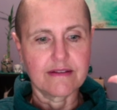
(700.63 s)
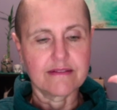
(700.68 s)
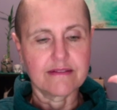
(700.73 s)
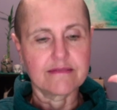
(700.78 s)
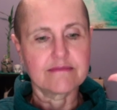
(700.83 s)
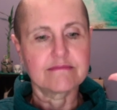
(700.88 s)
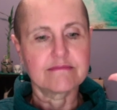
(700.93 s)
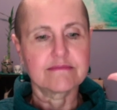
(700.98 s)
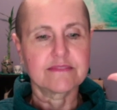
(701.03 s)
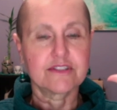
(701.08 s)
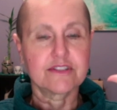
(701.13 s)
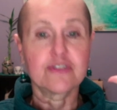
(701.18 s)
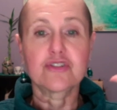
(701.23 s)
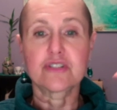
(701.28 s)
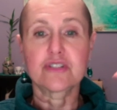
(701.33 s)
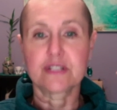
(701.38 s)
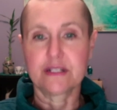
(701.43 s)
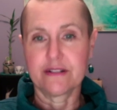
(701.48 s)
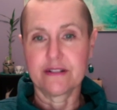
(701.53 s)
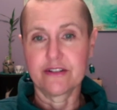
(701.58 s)

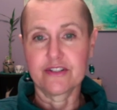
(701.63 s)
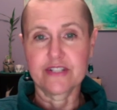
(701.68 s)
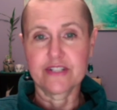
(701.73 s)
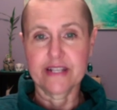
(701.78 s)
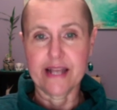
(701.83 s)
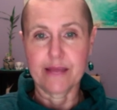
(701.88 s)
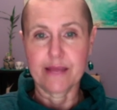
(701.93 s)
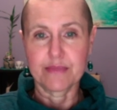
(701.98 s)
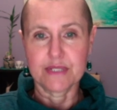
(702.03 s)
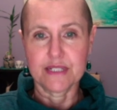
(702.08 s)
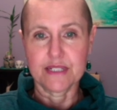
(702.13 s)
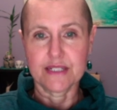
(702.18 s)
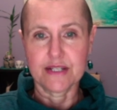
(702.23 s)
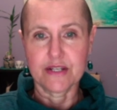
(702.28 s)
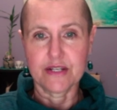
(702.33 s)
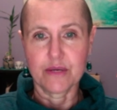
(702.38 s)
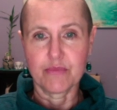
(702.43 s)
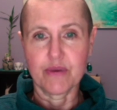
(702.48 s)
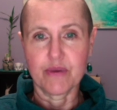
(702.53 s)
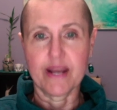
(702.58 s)
synapses in
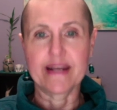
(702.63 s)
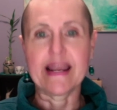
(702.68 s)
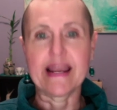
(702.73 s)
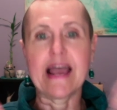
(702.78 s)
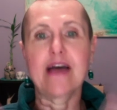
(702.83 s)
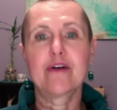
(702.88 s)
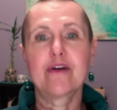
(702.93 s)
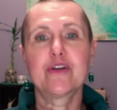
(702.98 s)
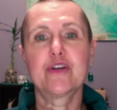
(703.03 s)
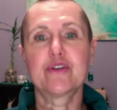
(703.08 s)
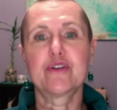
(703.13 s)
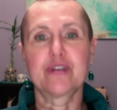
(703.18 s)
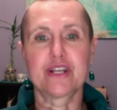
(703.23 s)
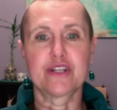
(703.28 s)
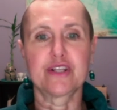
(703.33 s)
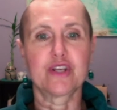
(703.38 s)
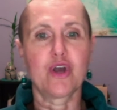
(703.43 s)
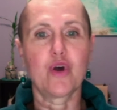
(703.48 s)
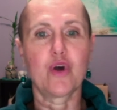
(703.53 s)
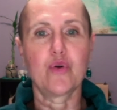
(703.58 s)
your brain, how you're
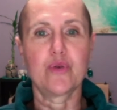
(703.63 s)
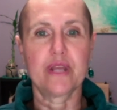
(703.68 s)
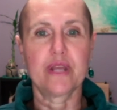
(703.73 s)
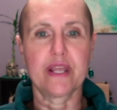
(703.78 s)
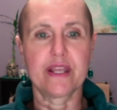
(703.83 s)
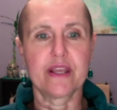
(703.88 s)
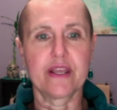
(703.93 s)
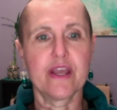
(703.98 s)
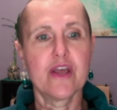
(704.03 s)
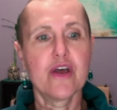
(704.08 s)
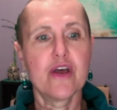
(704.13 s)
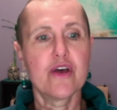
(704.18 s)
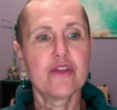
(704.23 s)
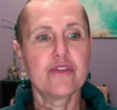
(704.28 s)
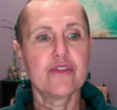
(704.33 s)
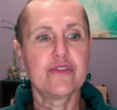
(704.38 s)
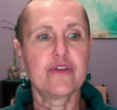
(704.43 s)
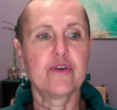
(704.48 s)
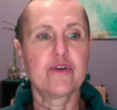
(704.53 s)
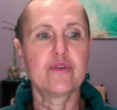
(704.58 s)
encoding
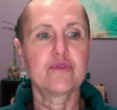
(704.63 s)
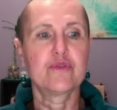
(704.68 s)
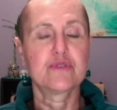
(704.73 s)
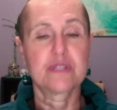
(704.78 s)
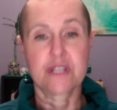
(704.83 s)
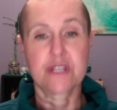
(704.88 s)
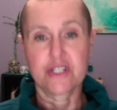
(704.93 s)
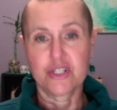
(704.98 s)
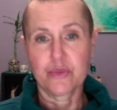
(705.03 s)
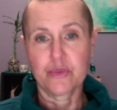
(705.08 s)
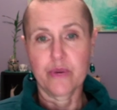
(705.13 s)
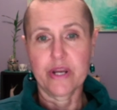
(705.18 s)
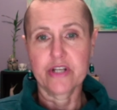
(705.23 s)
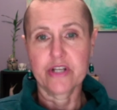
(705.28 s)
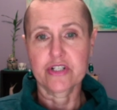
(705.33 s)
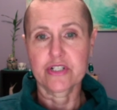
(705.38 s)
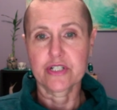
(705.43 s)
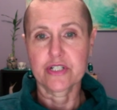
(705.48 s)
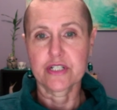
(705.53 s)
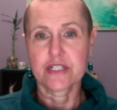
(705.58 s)
those
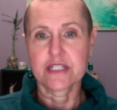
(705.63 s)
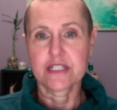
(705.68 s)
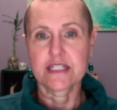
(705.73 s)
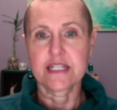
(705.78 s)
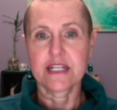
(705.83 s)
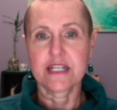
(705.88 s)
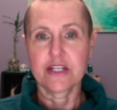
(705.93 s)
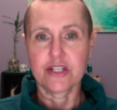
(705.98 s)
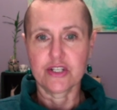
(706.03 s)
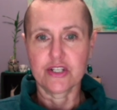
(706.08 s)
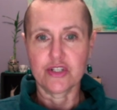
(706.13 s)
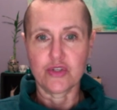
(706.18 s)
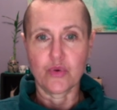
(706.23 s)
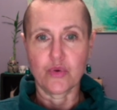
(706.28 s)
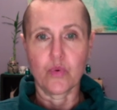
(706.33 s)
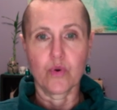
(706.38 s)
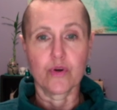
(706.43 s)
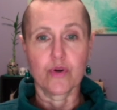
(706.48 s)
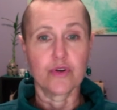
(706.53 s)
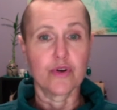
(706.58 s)
situations in
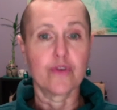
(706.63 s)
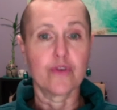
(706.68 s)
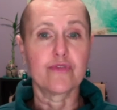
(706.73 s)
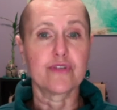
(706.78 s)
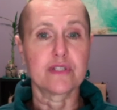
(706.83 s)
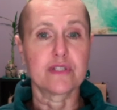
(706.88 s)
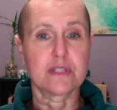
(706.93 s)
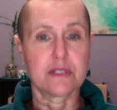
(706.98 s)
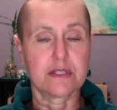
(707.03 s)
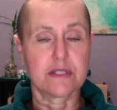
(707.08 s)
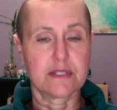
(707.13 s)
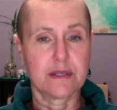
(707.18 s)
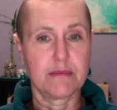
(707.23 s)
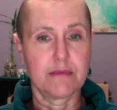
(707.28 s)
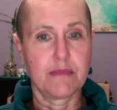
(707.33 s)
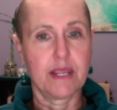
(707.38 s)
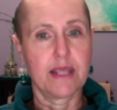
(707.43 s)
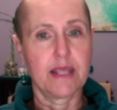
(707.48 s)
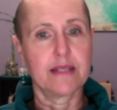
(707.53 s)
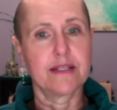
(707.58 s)
your nervous system
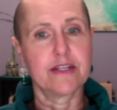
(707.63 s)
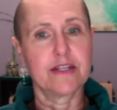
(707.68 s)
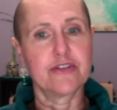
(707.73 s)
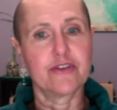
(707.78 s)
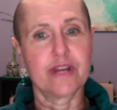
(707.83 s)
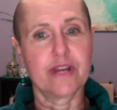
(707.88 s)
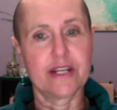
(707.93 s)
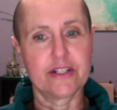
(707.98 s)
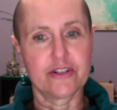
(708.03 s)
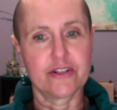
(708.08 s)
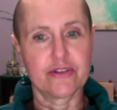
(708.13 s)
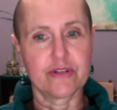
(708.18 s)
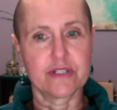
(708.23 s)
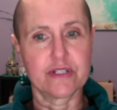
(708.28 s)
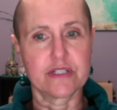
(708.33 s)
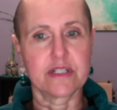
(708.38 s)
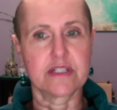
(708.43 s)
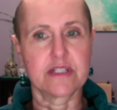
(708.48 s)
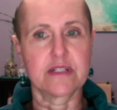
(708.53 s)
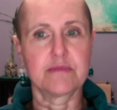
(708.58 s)
and in your endocrine
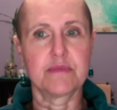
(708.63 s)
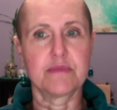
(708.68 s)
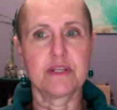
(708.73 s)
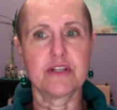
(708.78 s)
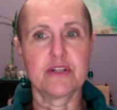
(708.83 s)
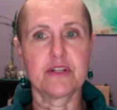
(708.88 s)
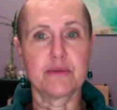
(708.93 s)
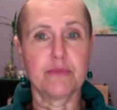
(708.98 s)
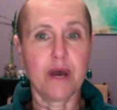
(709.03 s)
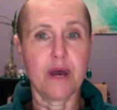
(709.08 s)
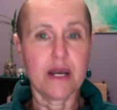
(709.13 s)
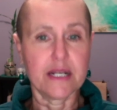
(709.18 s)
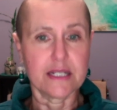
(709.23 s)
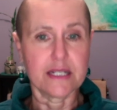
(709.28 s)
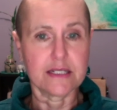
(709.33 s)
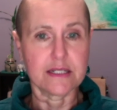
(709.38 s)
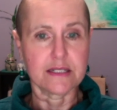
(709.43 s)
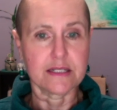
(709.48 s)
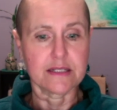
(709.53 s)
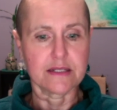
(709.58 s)
system, in your body
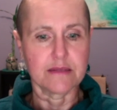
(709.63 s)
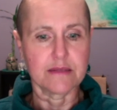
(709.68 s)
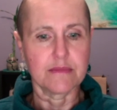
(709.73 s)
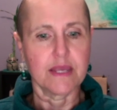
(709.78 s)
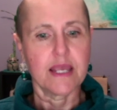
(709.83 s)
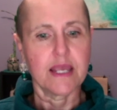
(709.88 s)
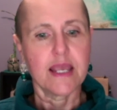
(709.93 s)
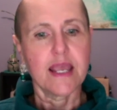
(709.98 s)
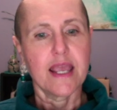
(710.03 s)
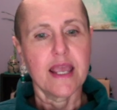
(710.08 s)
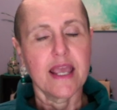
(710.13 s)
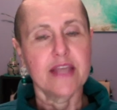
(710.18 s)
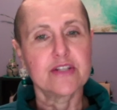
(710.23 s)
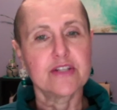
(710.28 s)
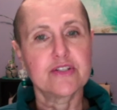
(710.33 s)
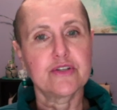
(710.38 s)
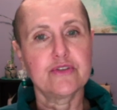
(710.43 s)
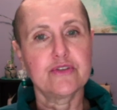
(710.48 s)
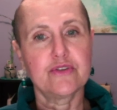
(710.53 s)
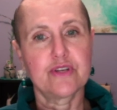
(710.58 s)
system. And
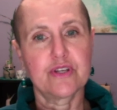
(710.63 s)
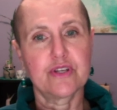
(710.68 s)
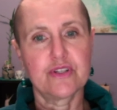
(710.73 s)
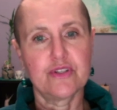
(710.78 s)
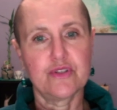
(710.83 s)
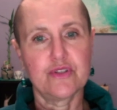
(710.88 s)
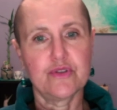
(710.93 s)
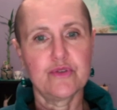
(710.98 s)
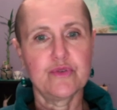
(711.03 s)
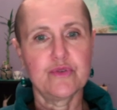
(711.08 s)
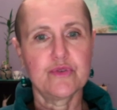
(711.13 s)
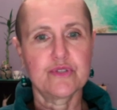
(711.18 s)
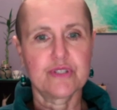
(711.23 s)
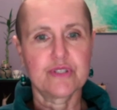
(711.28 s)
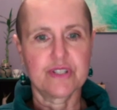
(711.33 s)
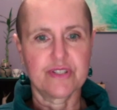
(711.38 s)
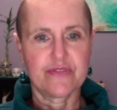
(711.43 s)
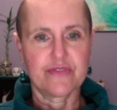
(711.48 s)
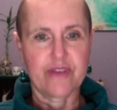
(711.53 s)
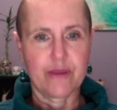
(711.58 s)
so you can use
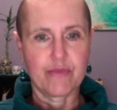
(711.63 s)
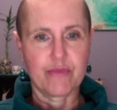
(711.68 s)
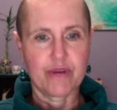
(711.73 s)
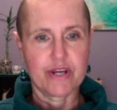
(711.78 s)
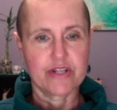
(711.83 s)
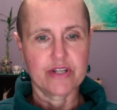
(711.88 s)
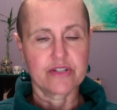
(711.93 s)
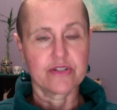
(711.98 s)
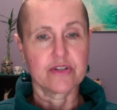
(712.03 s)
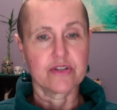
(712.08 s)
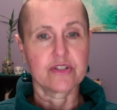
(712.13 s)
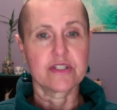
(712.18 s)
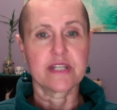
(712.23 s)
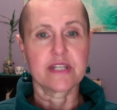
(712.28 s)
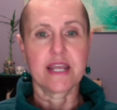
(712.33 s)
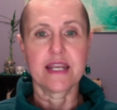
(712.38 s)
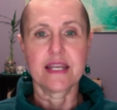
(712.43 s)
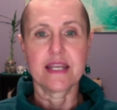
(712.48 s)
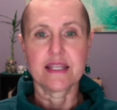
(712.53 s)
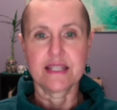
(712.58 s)
this vibrational
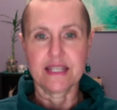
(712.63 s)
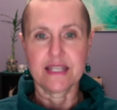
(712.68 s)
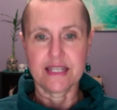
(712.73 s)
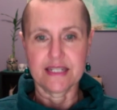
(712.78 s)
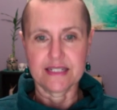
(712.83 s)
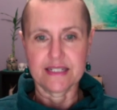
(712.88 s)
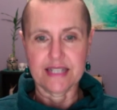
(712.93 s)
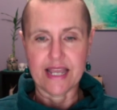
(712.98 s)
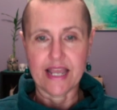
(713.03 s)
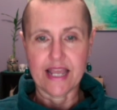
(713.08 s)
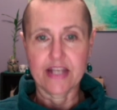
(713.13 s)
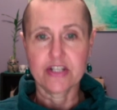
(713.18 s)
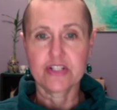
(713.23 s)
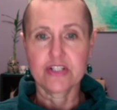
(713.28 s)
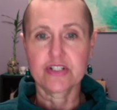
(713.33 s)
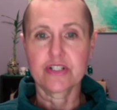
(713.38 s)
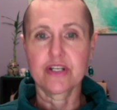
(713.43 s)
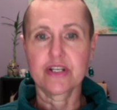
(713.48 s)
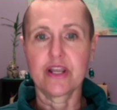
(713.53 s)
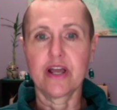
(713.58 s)
state and the
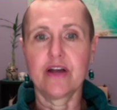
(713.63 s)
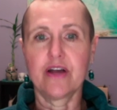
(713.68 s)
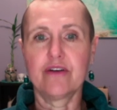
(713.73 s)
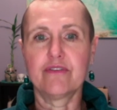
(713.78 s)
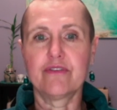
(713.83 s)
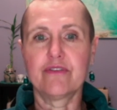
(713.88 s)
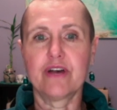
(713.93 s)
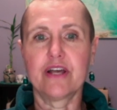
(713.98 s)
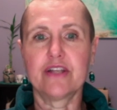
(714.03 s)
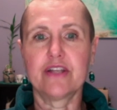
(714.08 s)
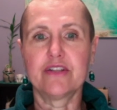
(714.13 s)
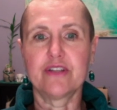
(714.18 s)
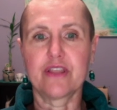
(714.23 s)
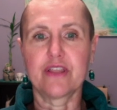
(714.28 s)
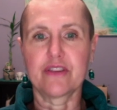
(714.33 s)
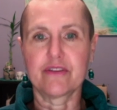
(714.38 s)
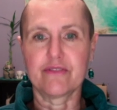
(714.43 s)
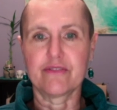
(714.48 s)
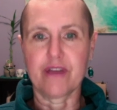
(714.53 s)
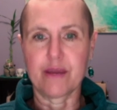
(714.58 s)
intention of
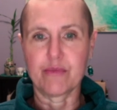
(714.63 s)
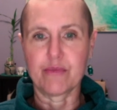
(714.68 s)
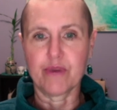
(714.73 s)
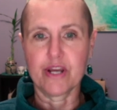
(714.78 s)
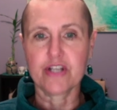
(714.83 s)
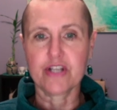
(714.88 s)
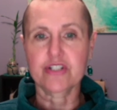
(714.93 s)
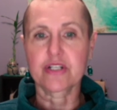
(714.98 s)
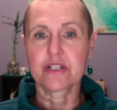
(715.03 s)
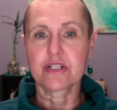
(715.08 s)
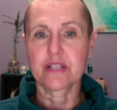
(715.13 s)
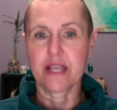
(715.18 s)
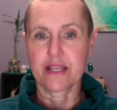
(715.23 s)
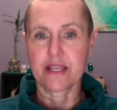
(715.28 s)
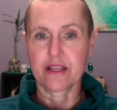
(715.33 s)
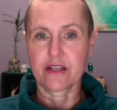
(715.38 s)
another vibration like